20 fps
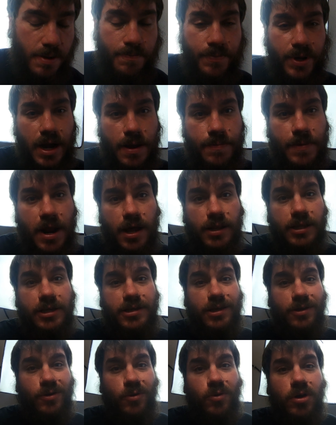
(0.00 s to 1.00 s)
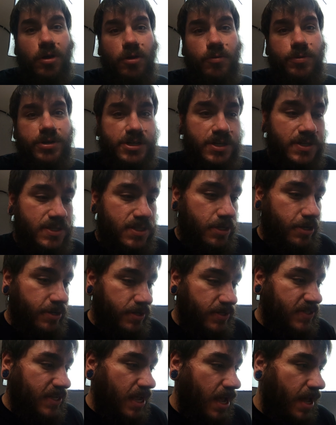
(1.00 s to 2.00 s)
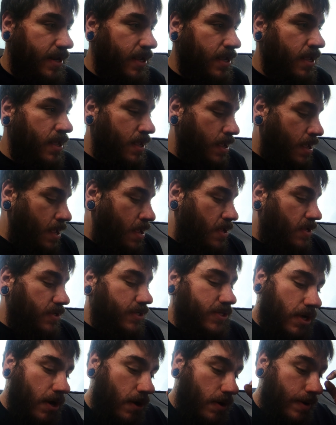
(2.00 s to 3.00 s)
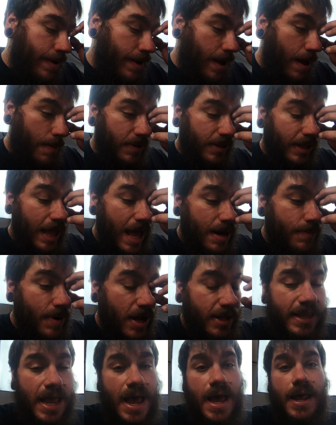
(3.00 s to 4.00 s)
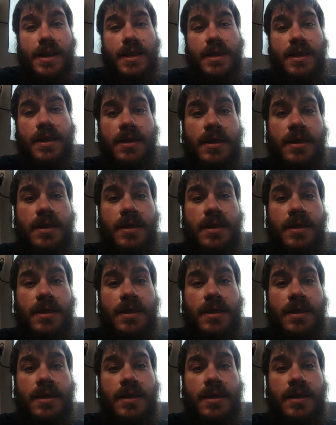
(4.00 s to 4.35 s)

But I'm not leaking oil, which is the good side. So I'm glad about that.